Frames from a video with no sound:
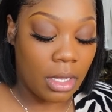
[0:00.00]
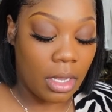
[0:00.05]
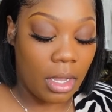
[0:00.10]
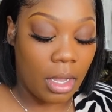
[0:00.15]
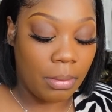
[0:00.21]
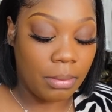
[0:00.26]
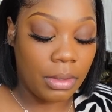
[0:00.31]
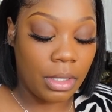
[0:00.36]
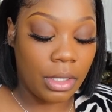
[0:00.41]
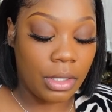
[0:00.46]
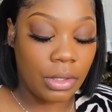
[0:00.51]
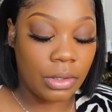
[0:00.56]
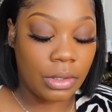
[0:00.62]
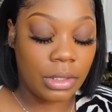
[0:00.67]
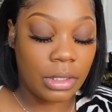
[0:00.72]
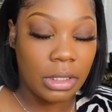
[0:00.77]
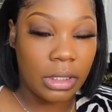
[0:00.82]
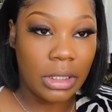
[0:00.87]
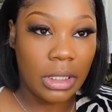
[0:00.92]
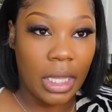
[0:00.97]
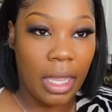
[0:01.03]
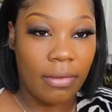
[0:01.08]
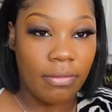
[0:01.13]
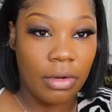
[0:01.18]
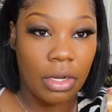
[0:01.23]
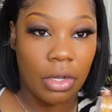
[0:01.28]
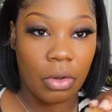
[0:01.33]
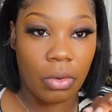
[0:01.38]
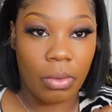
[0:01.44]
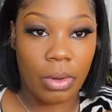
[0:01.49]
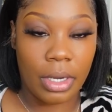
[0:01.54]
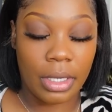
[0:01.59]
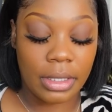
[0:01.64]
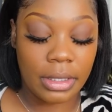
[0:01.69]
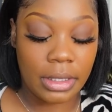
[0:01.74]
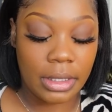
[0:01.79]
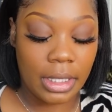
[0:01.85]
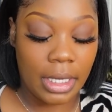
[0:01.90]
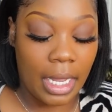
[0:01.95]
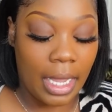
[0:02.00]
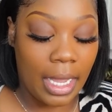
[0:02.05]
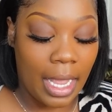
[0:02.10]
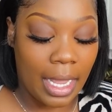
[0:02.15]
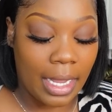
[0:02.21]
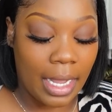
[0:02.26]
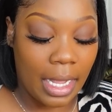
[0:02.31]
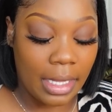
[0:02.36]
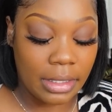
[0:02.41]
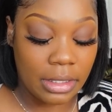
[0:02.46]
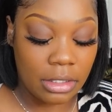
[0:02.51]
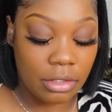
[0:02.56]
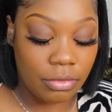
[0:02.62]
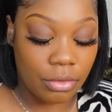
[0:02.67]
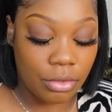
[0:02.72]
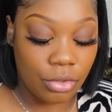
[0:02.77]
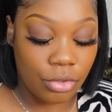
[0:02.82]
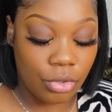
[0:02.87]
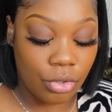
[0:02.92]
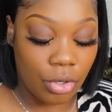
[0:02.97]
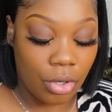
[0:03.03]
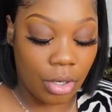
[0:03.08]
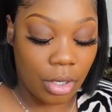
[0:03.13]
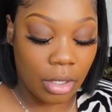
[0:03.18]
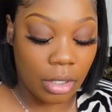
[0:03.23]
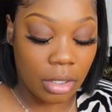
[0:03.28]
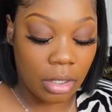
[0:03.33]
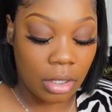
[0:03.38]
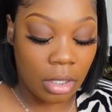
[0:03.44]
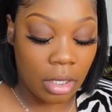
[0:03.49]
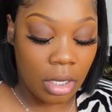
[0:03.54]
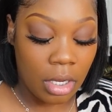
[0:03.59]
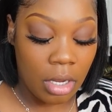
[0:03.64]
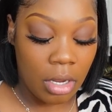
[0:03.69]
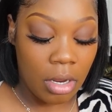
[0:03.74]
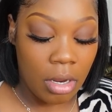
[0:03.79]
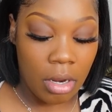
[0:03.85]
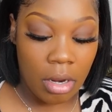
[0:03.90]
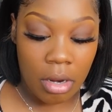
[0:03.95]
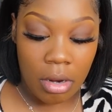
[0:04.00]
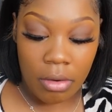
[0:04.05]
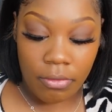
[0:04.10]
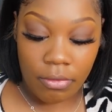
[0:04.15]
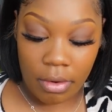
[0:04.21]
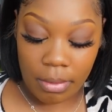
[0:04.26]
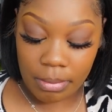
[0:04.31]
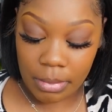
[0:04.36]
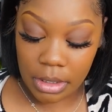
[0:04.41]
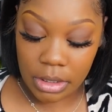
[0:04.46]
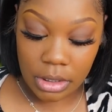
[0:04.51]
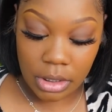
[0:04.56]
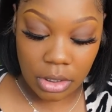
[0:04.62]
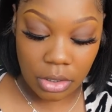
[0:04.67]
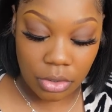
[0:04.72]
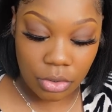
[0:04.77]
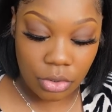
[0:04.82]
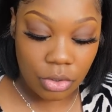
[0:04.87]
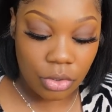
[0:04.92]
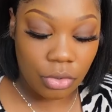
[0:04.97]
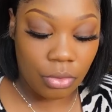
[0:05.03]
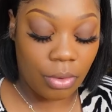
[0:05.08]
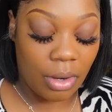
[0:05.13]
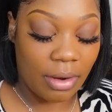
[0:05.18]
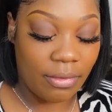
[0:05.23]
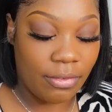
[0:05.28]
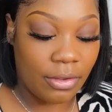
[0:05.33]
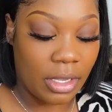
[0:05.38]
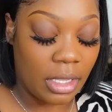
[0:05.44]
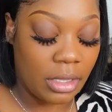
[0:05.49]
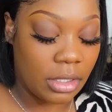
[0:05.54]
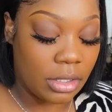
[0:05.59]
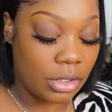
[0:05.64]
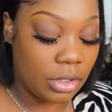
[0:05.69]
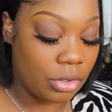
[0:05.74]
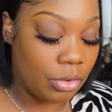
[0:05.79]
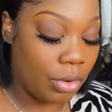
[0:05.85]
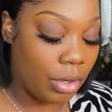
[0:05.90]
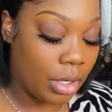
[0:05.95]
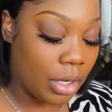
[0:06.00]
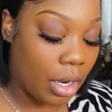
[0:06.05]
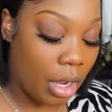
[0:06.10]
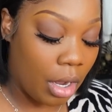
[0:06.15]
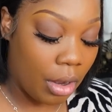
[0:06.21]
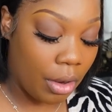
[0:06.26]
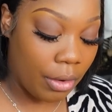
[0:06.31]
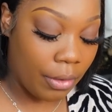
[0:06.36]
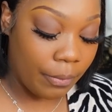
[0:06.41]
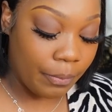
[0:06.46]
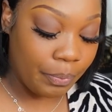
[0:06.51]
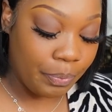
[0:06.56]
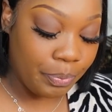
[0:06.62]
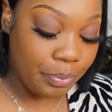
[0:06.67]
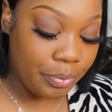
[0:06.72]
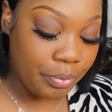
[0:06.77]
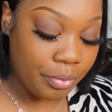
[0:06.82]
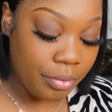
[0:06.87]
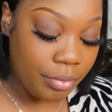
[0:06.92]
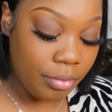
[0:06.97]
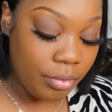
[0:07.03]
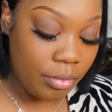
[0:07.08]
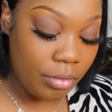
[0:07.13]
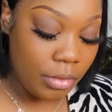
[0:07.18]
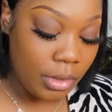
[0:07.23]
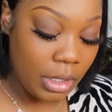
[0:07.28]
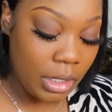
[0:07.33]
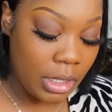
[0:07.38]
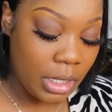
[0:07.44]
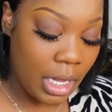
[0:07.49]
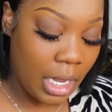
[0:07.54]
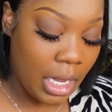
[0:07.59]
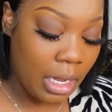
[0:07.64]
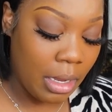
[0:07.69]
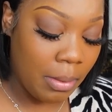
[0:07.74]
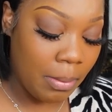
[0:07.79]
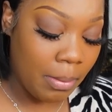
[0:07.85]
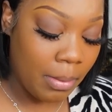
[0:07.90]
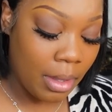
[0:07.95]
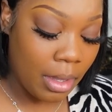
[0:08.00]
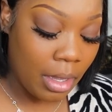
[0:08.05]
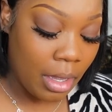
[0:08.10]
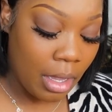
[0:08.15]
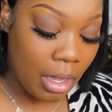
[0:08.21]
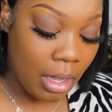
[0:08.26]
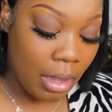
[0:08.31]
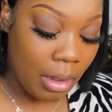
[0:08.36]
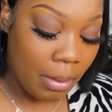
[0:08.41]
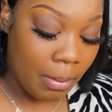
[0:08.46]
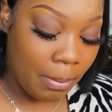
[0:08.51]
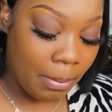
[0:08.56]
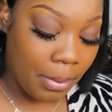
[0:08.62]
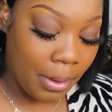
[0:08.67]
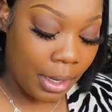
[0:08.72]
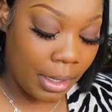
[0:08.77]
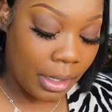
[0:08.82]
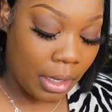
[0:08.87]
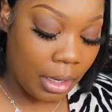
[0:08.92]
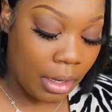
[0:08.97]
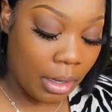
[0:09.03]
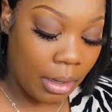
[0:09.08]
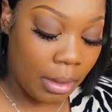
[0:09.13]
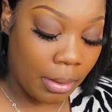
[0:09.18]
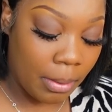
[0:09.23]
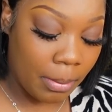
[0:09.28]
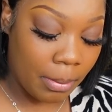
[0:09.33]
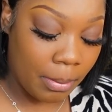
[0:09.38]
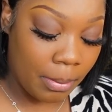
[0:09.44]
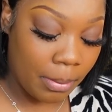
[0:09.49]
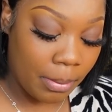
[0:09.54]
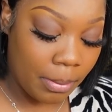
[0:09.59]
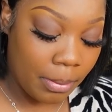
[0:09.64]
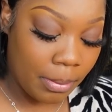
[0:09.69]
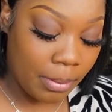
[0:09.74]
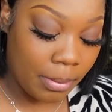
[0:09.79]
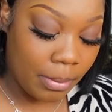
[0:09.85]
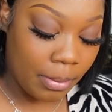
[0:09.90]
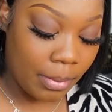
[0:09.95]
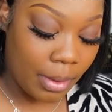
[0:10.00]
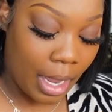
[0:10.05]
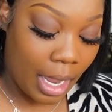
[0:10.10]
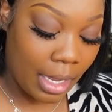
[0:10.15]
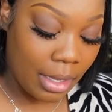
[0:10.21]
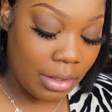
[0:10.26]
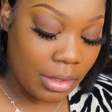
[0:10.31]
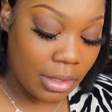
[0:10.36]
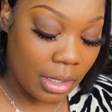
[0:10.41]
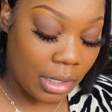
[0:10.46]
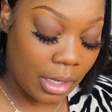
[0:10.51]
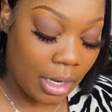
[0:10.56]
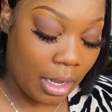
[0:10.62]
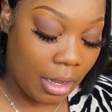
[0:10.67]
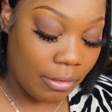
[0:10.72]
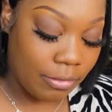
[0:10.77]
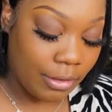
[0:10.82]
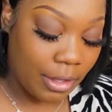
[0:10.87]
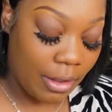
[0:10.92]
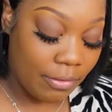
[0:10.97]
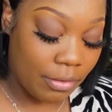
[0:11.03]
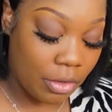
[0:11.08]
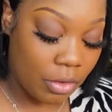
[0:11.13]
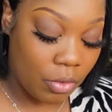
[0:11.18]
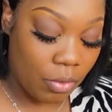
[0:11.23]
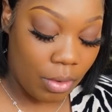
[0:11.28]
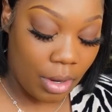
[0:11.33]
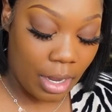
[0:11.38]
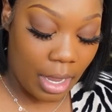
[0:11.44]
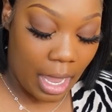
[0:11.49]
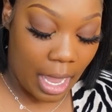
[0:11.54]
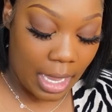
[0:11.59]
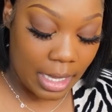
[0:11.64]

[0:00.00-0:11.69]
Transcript: I'm going to use this Kevyn Aucoin today. I got this from New York from this little store. I forget the store called name. But, um, I used to love Kevyn Aucoin.